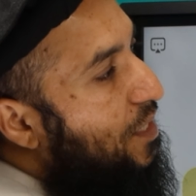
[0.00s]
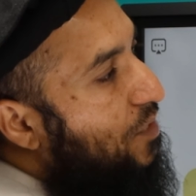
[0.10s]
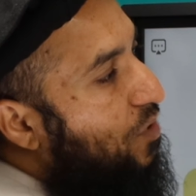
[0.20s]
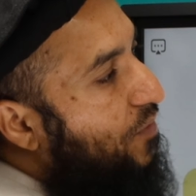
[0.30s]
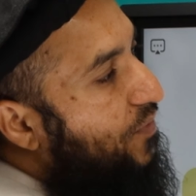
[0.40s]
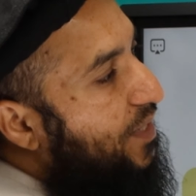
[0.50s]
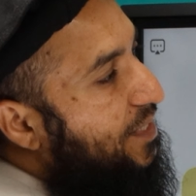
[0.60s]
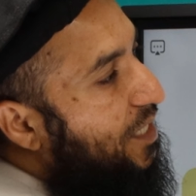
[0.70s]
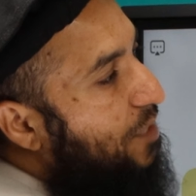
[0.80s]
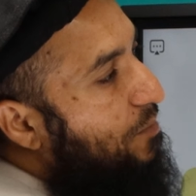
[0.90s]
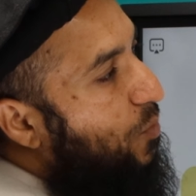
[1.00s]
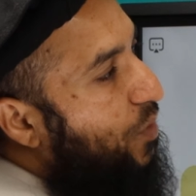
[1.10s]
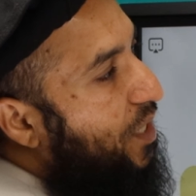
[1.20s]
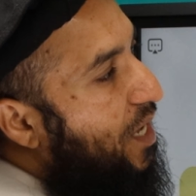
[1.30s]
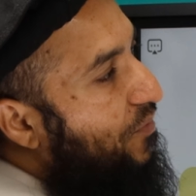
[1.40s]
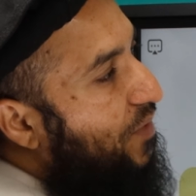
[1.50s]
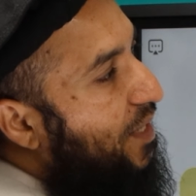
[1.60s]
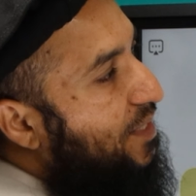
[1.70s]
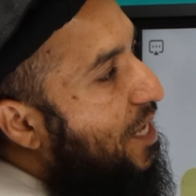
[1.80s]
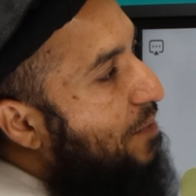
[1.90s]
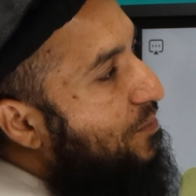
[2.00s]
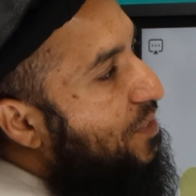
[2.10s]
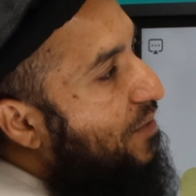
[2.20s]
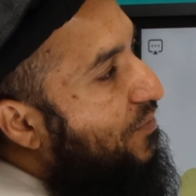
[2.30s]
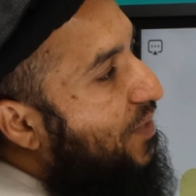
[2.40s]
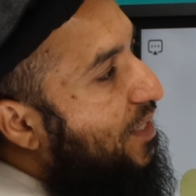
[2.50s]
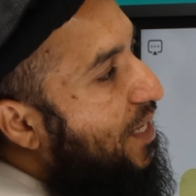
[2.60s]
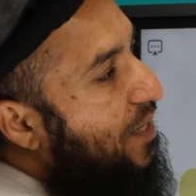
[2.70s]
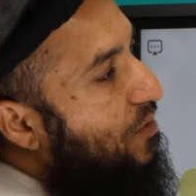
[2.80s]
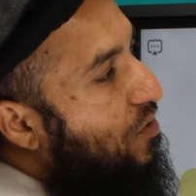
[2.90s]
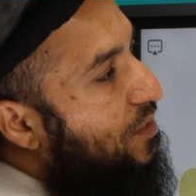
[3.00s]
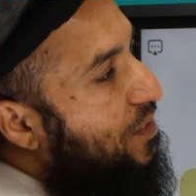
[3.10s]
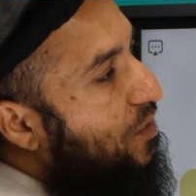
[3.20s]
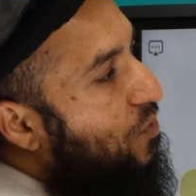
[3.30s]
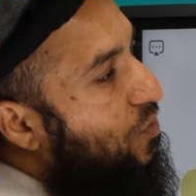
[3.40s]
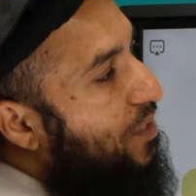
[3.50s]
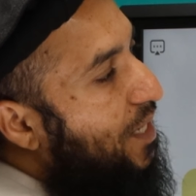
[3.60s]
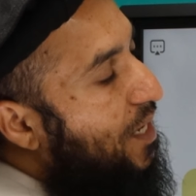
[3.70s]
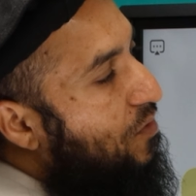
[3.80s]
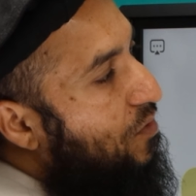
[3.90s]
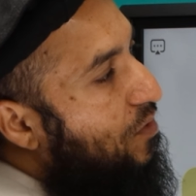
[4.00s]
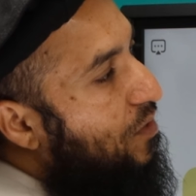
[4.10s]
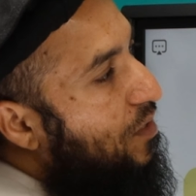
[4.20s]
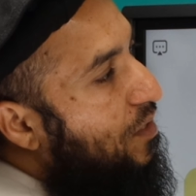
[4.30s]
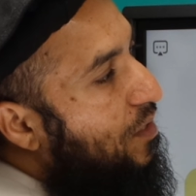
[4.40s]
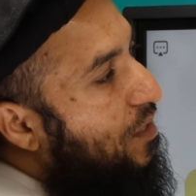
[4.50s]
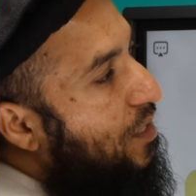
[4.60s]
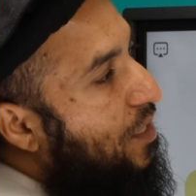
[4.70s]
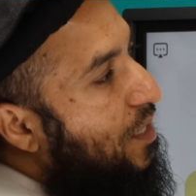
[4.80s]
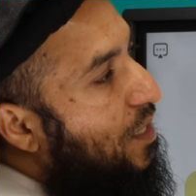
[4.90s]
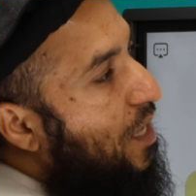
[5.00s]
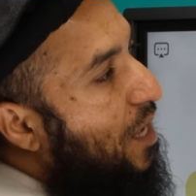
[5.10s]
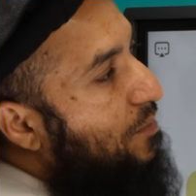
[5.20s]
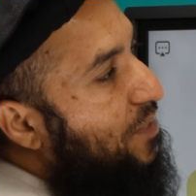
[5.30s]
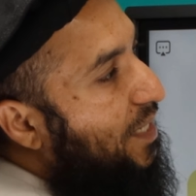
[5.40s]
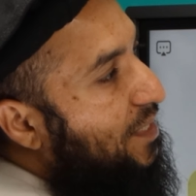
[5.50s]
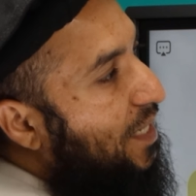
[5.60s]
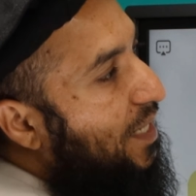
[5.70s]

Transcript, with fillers: So the first syllable we have is hamza fatha ra sukoon ar. Hamza is a